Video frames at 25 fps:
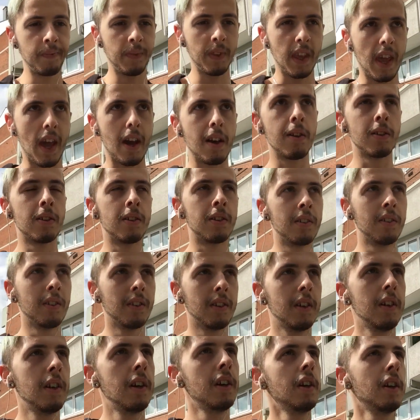yeah,
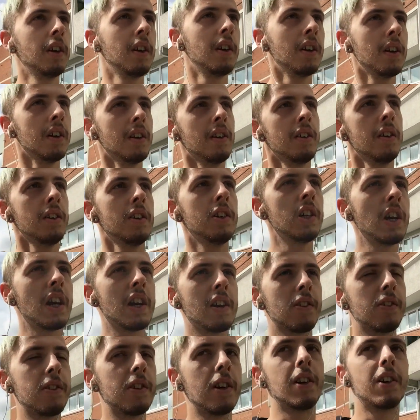share
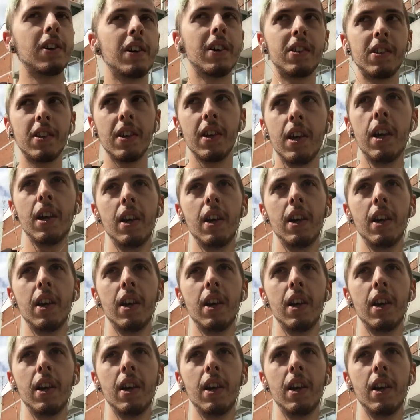your stories.